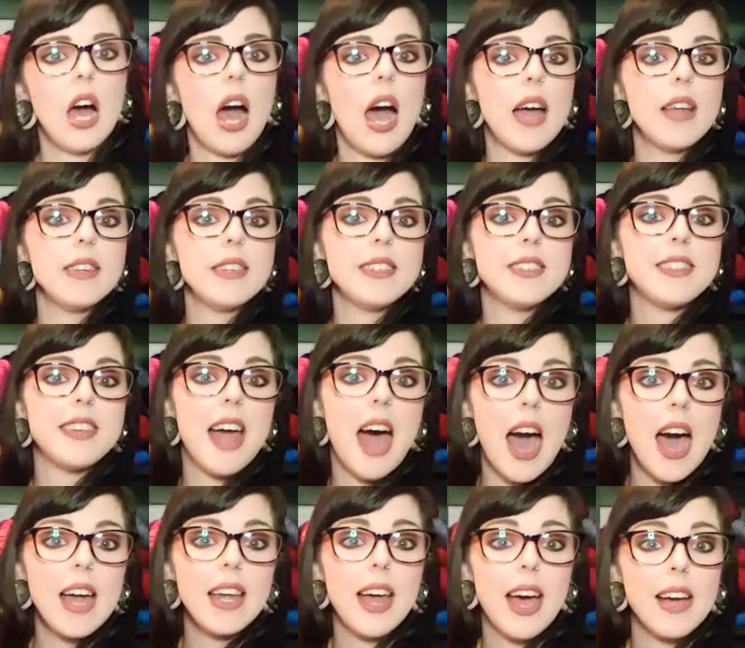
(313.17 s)
I did
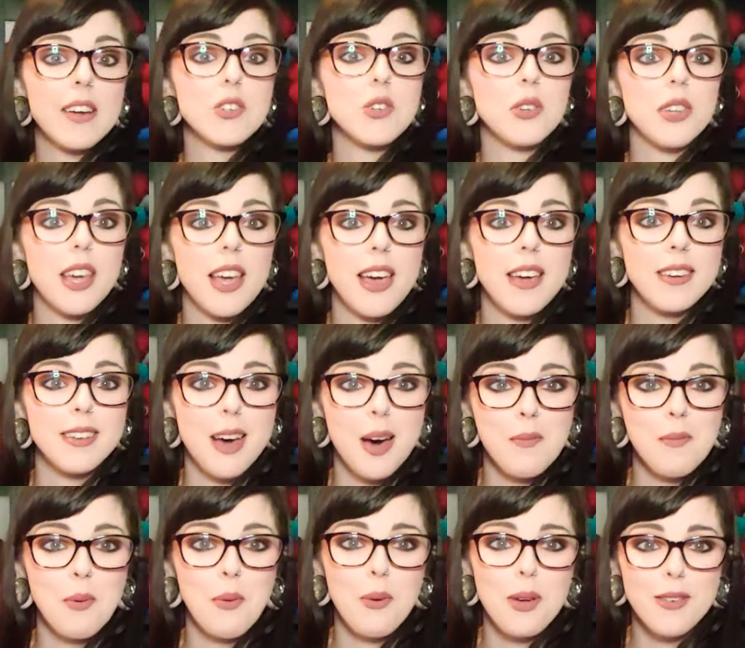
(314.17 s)
not actually end
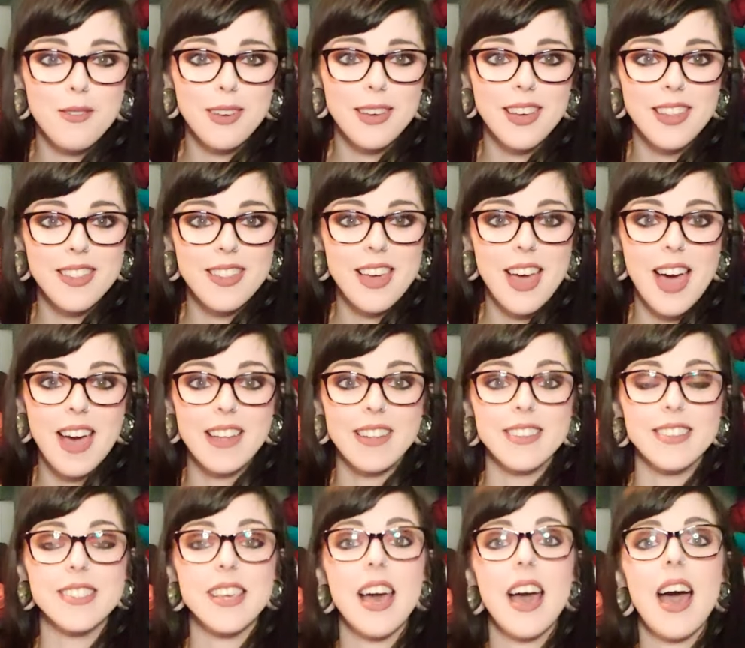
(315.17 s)
up weaving in the
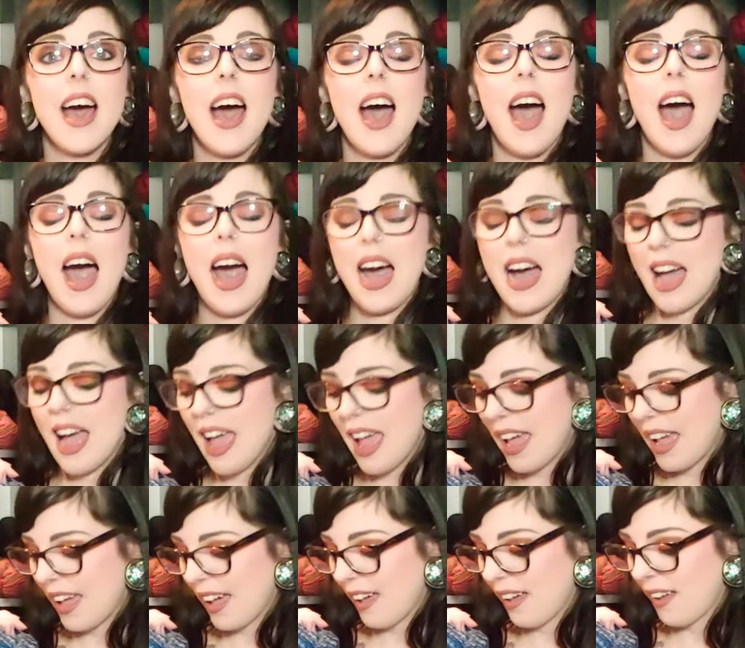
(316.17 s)
ends.
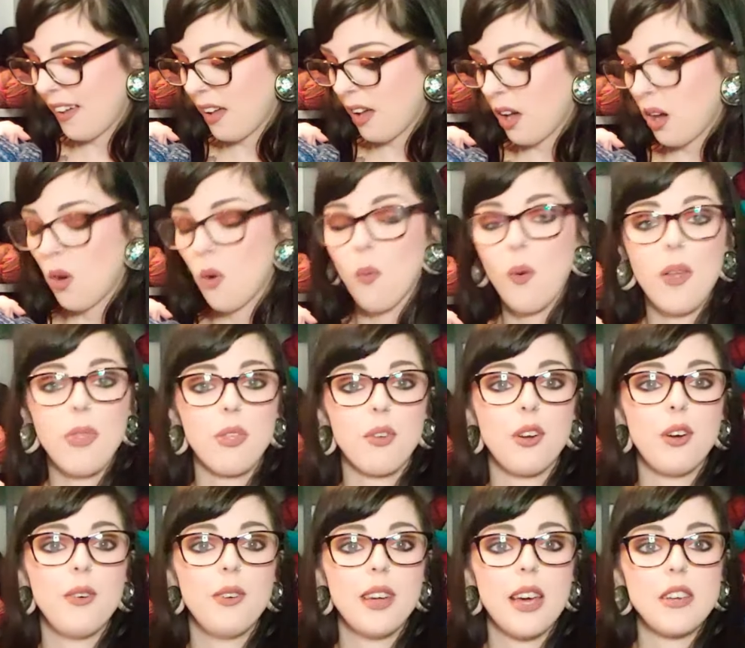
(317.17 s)
I went
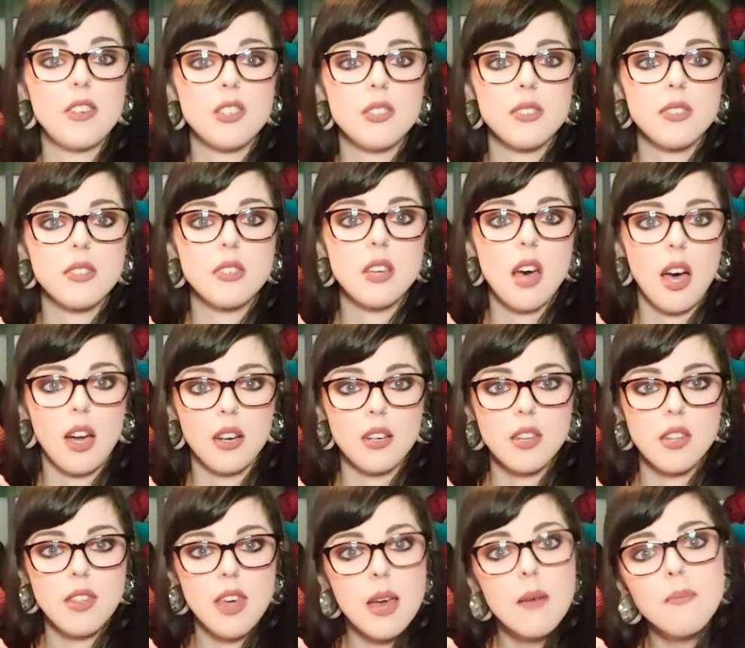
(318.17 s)
through and I just
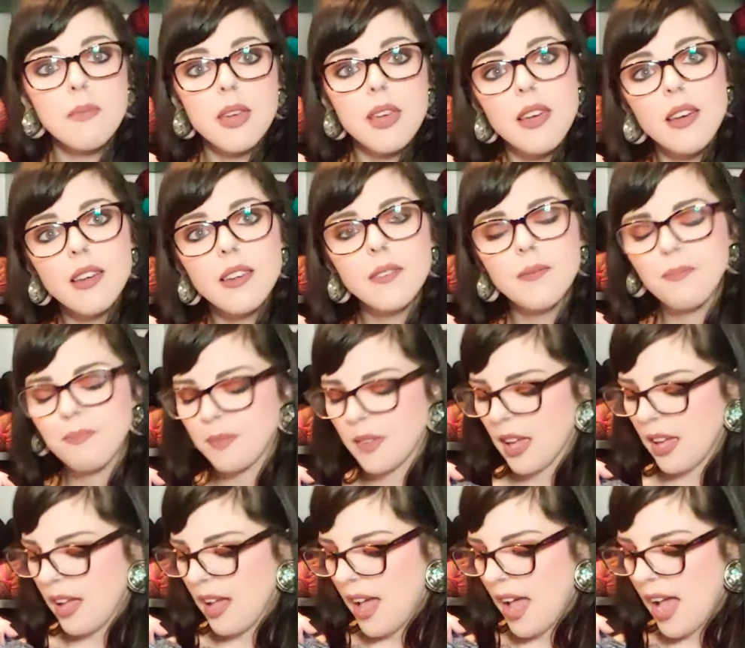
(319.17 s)
tucked them in,
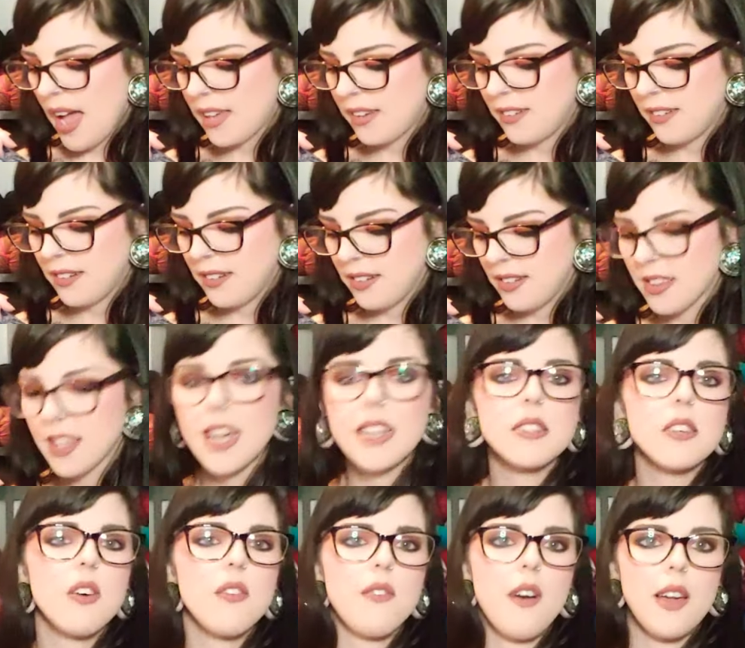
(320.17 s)
and
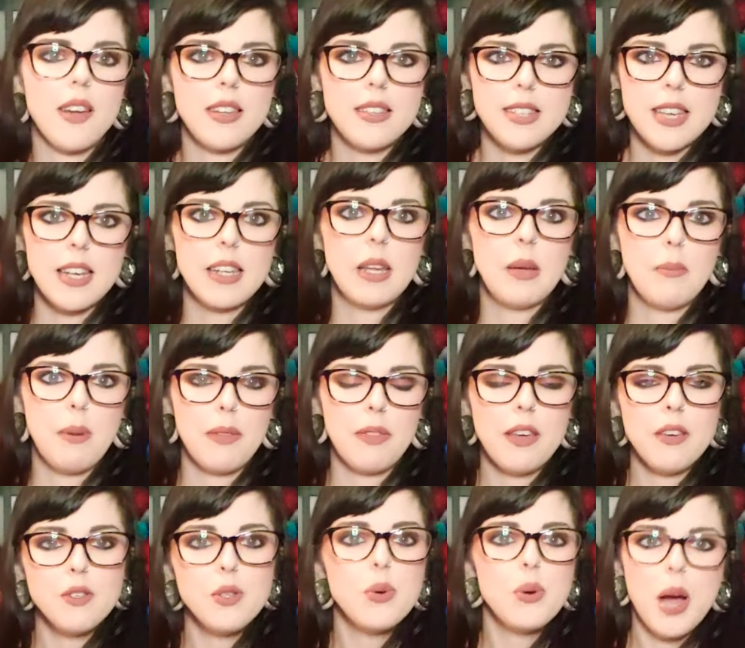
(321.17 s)
that's all fine and dandy, but
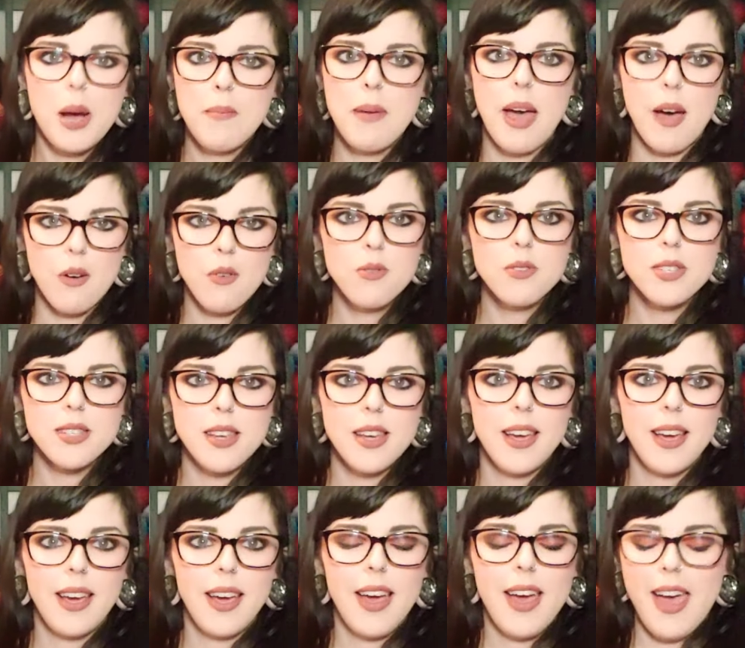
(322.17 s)
they do come out,
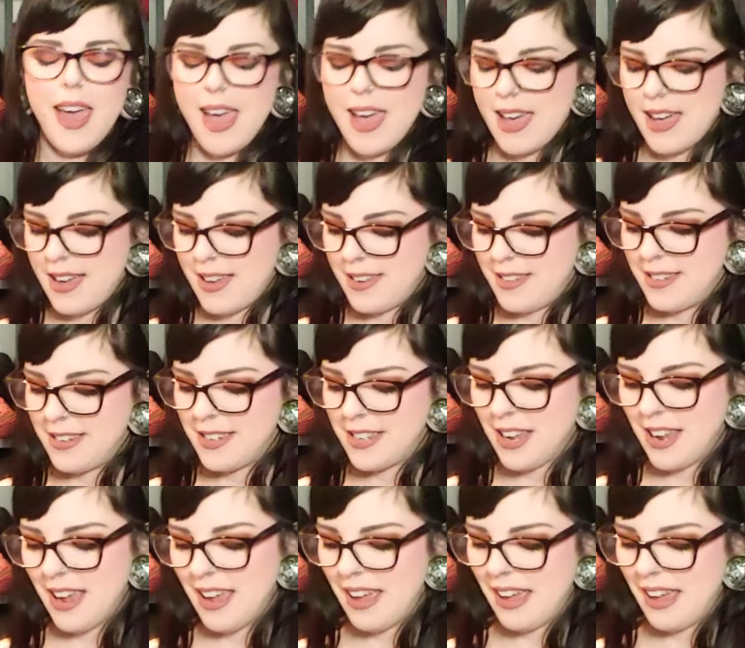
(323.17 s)
and